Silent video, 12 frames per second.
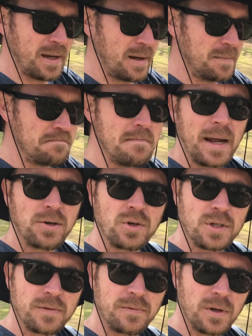
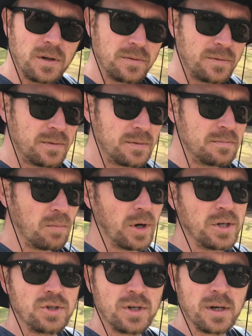mattress full of
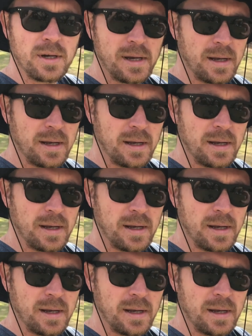moisture